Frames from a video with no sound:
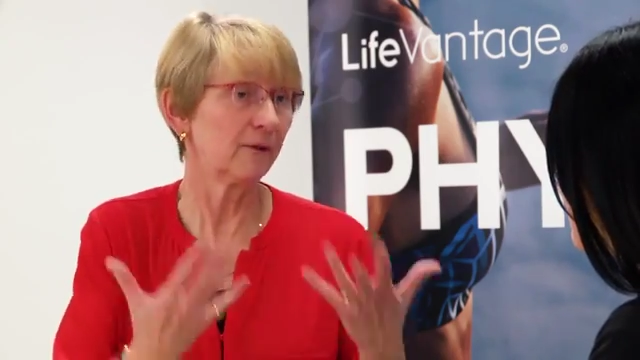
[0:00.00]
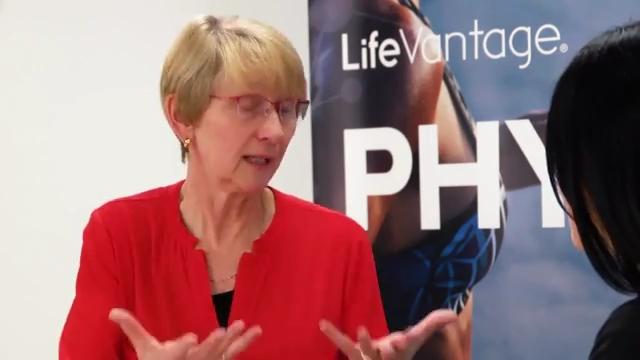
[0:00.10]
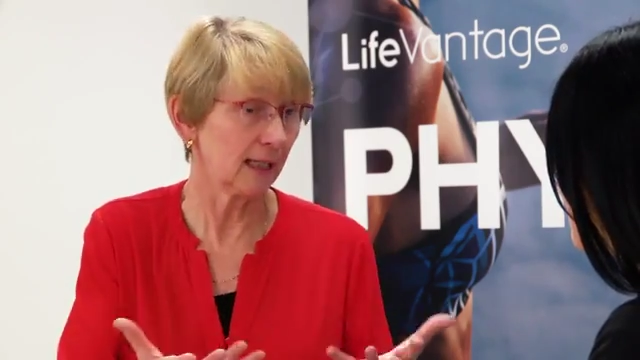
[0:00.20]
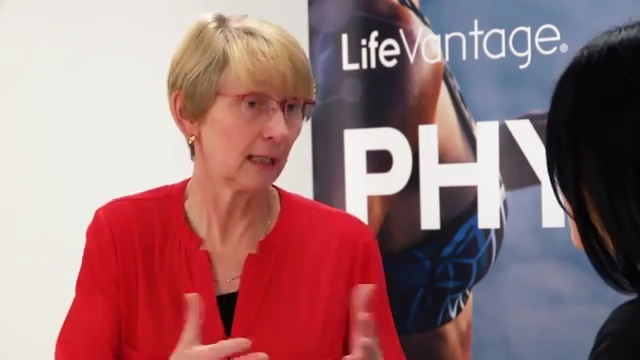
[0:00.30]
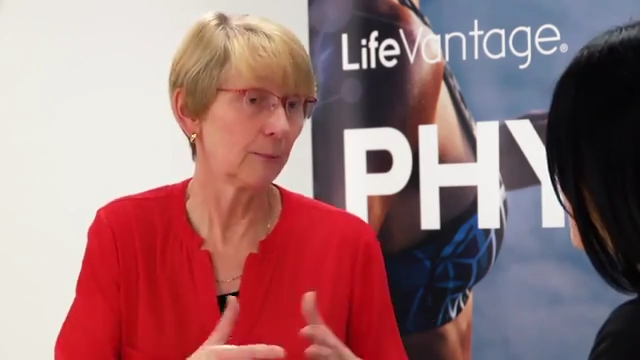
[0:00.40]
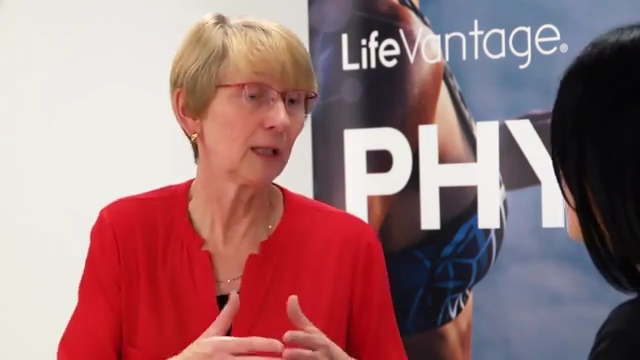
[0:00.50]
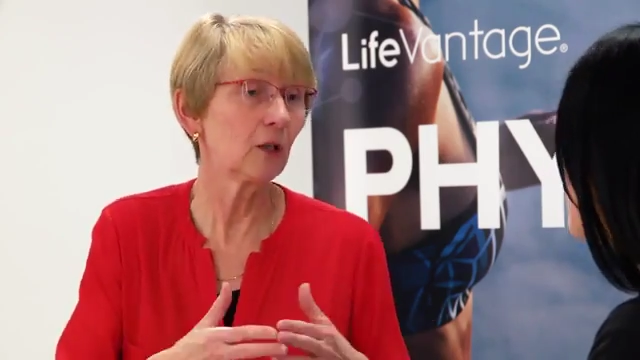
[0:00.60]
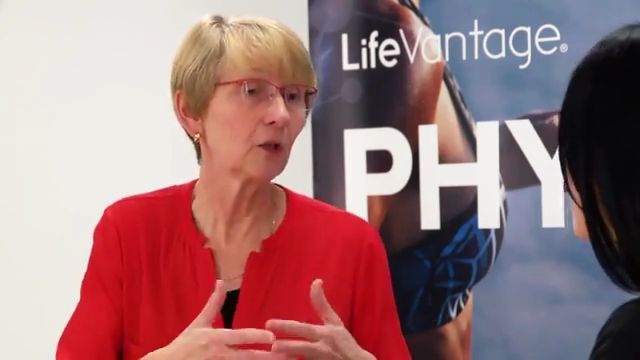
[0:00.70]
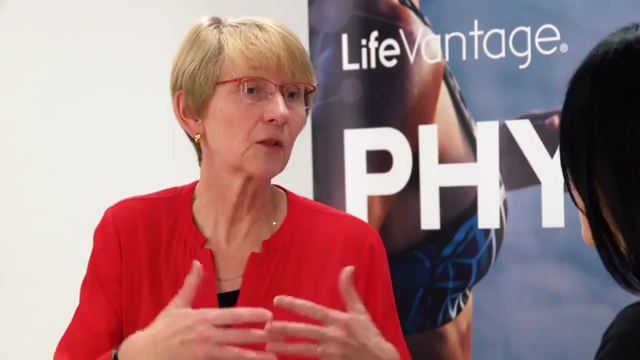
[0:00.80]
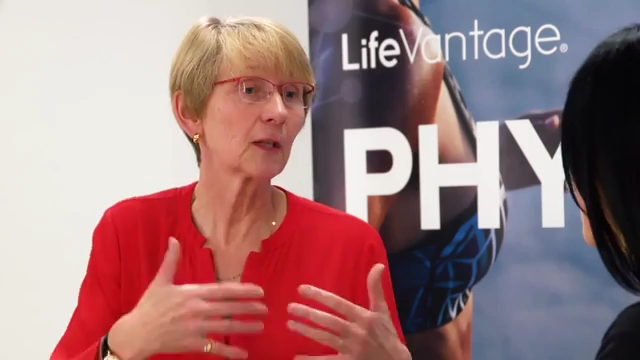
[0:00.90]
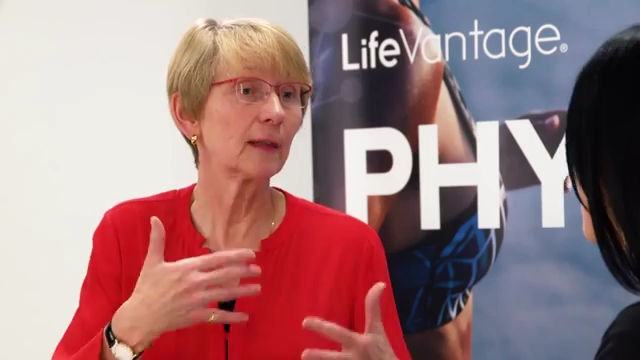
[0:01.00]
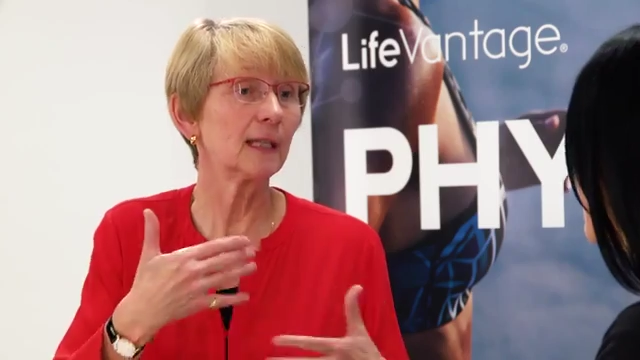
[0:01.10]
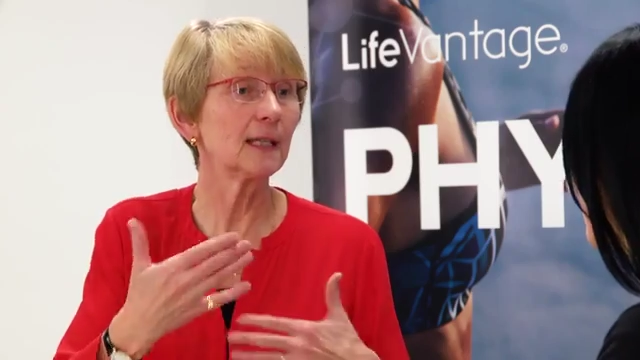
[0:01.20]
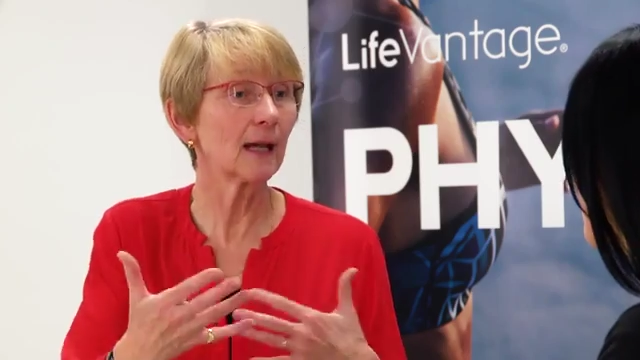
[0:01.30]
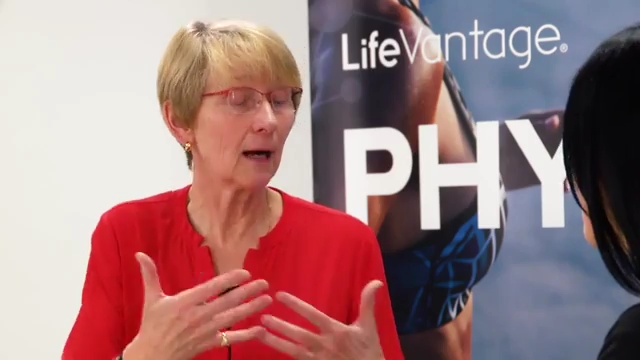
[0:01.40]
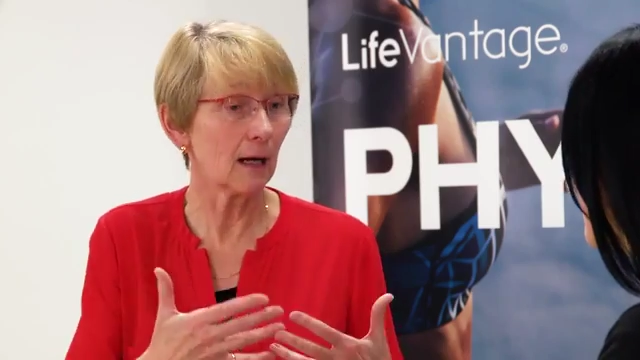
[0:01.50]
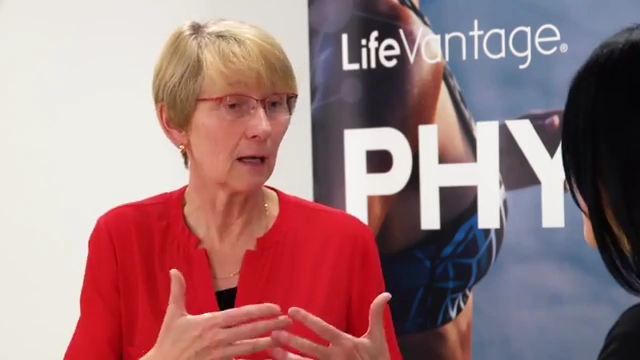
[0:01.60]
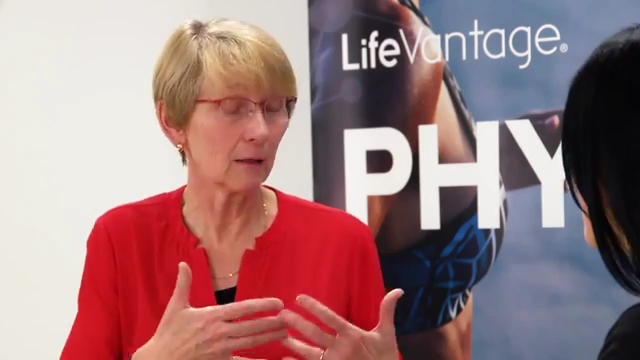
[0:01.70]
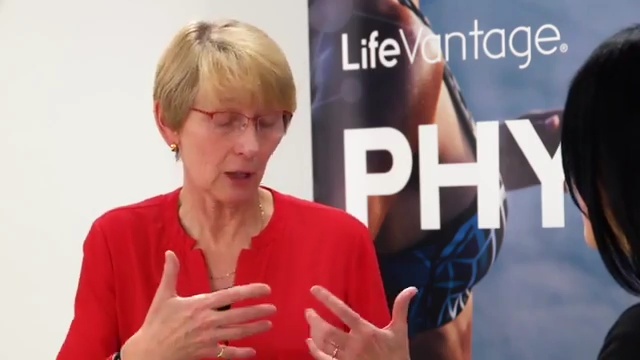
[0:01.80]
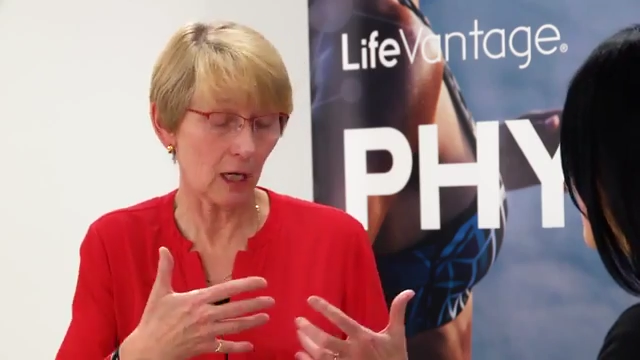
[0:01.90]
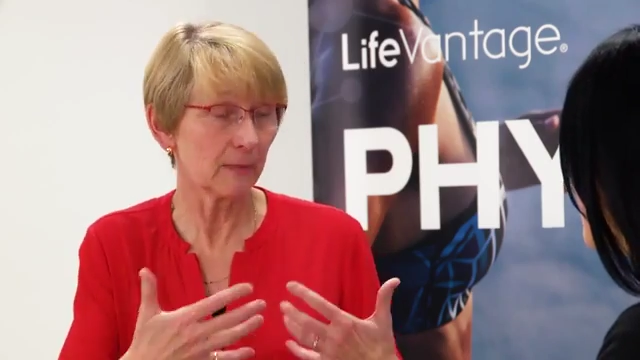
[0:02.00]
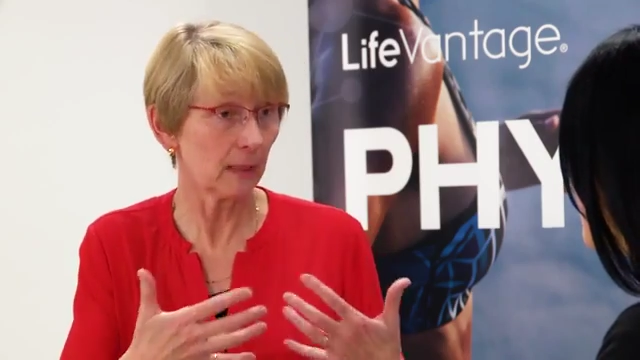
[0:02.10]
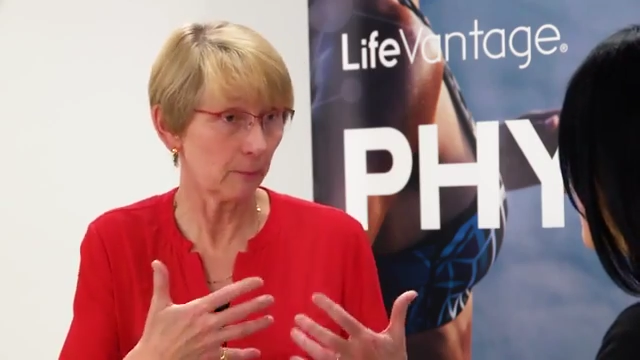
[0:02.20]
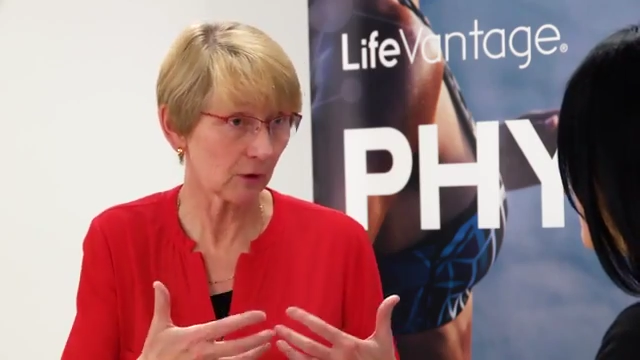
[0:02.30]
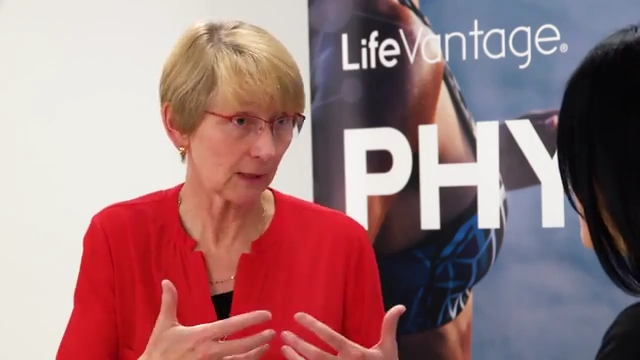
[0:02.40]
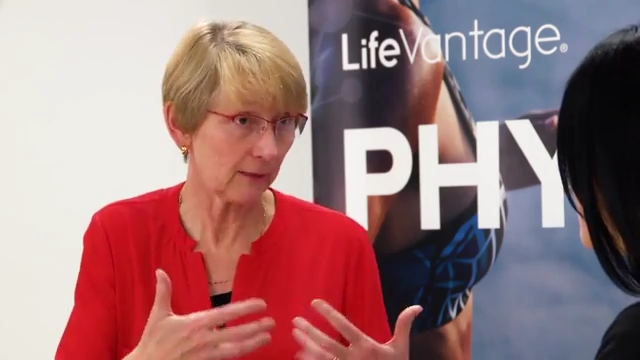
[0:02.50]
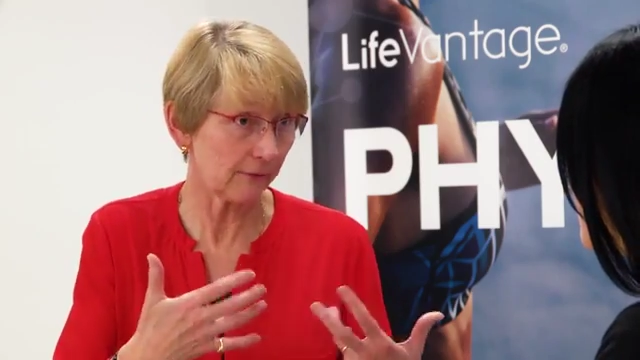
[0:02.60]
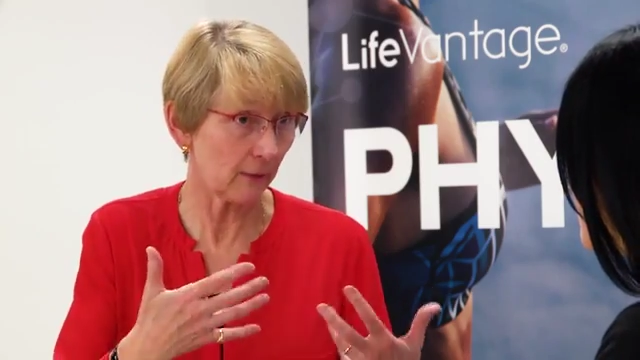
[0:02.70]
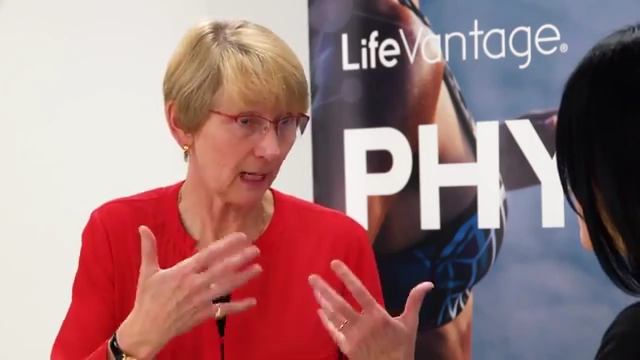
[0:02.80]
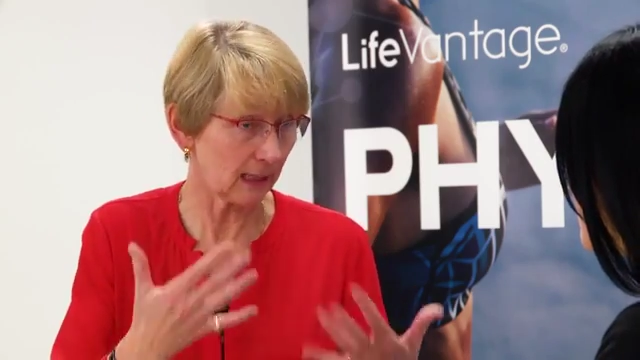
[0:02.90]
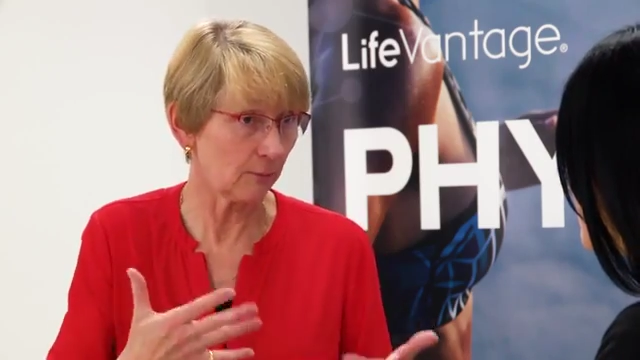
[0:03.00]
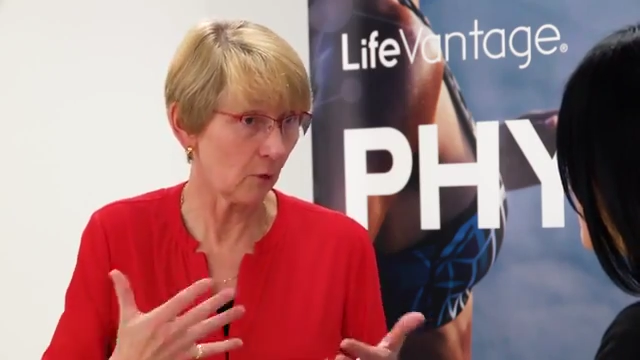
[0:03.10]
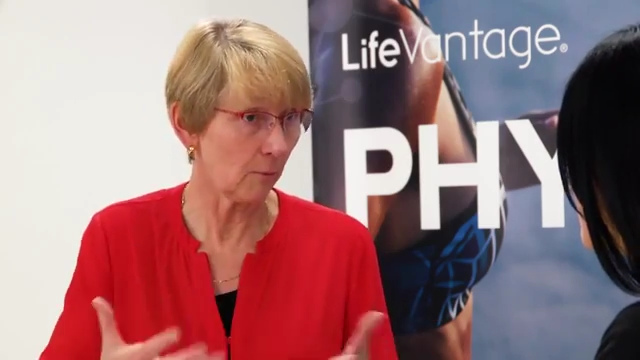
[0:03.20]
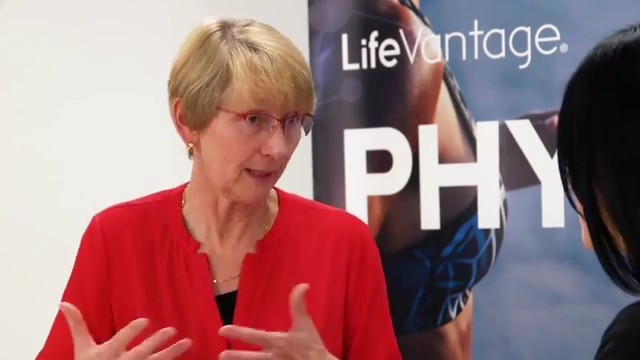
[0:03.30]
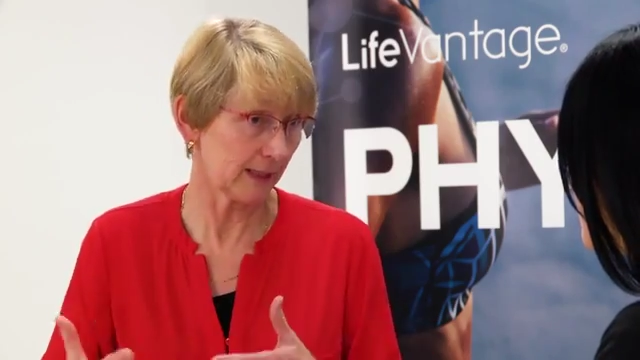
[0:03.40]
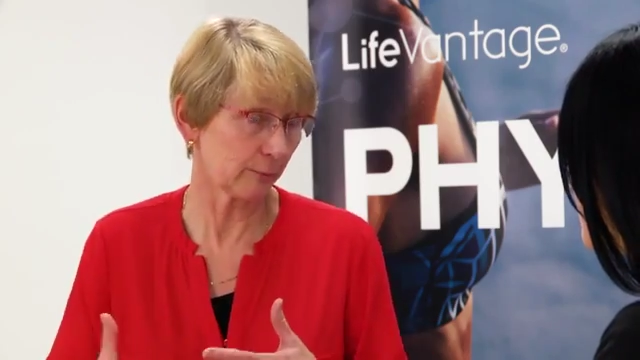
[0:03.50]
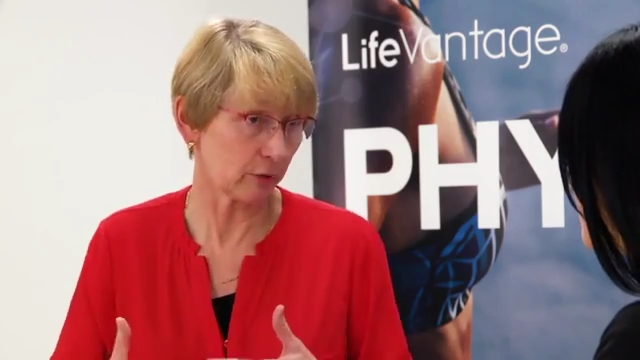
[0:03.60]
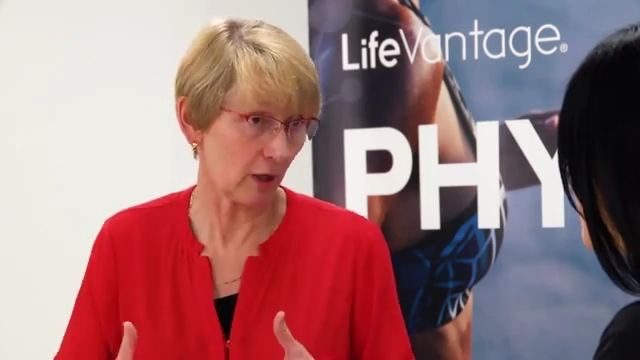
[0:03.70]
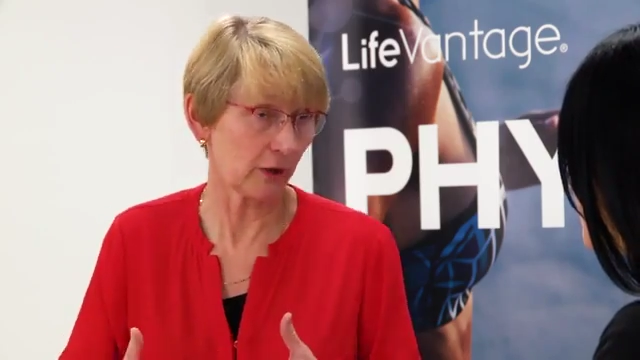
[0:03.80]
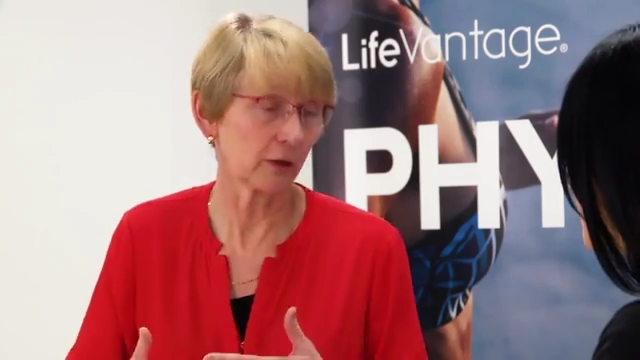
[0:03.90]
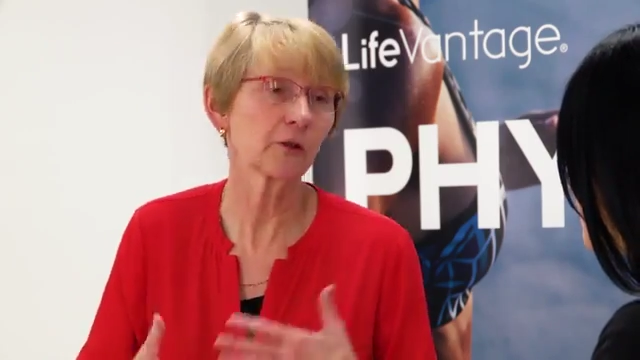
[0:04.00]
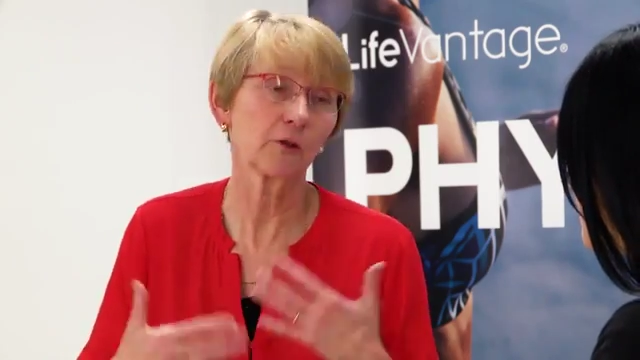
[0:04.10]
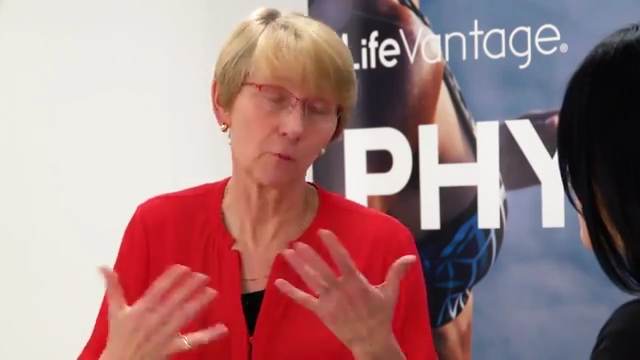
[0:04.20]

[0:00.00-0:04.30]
vegan, because these are coming mostly from animal-based products.